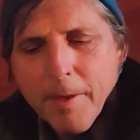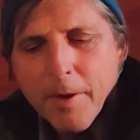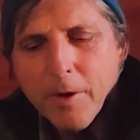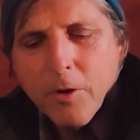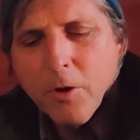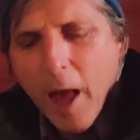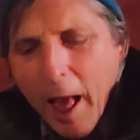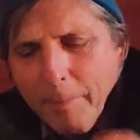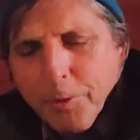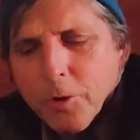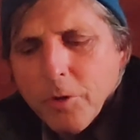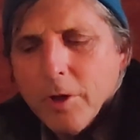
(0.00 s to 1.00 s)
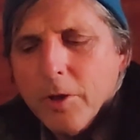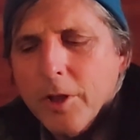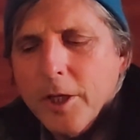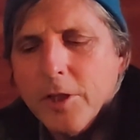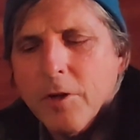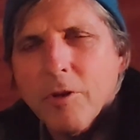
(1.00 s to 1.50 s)
Your absolute
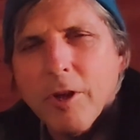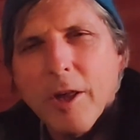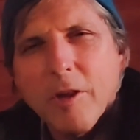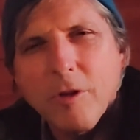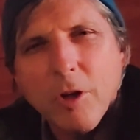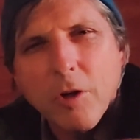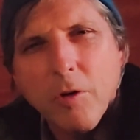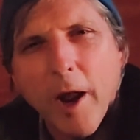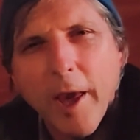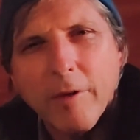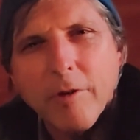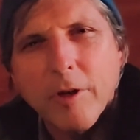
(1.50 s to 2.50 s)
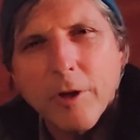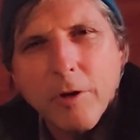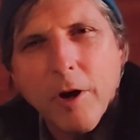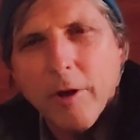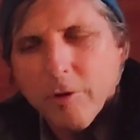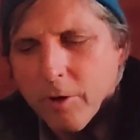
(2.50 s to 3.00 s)
allegiance is to Christ and to
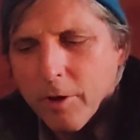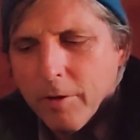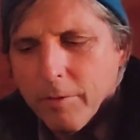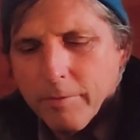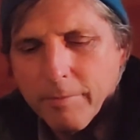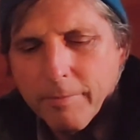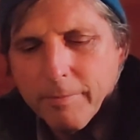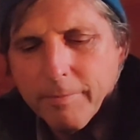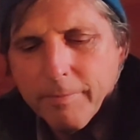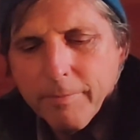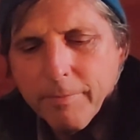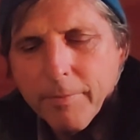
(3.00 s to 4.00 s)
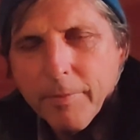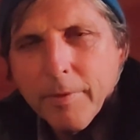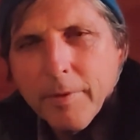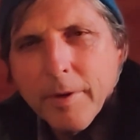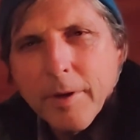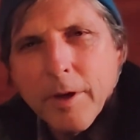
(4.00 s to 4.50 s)
Christ alone,
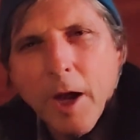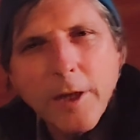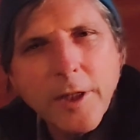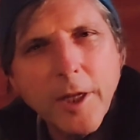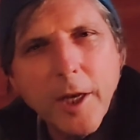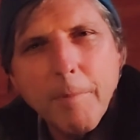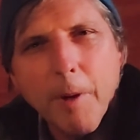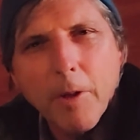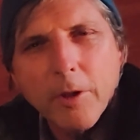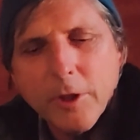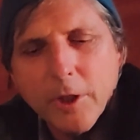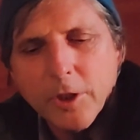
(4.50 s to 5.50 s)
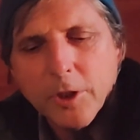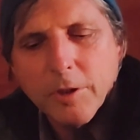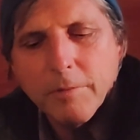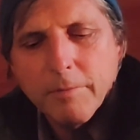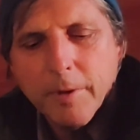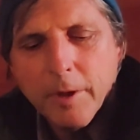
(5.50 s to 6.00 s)
not to any
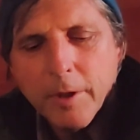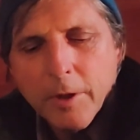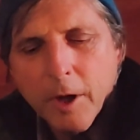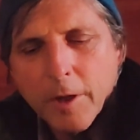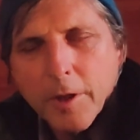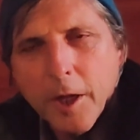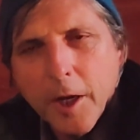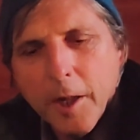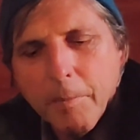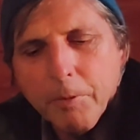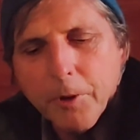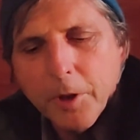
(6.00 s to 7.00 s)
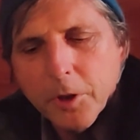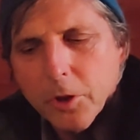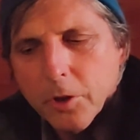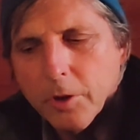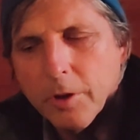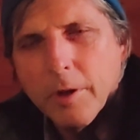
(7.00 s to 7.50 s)
politician, not to any
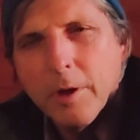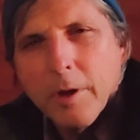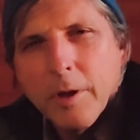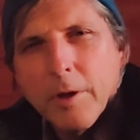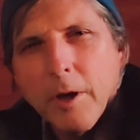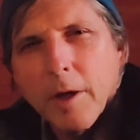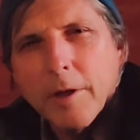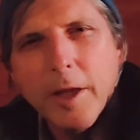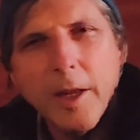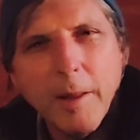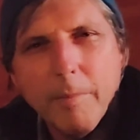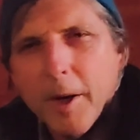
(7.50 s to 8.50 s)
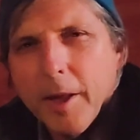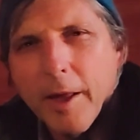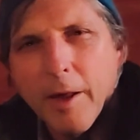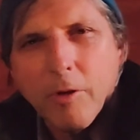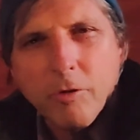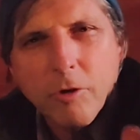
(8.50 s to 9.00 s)
preacher, not to anybody
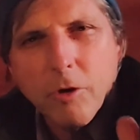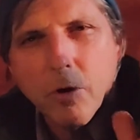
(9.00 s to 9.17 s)
else.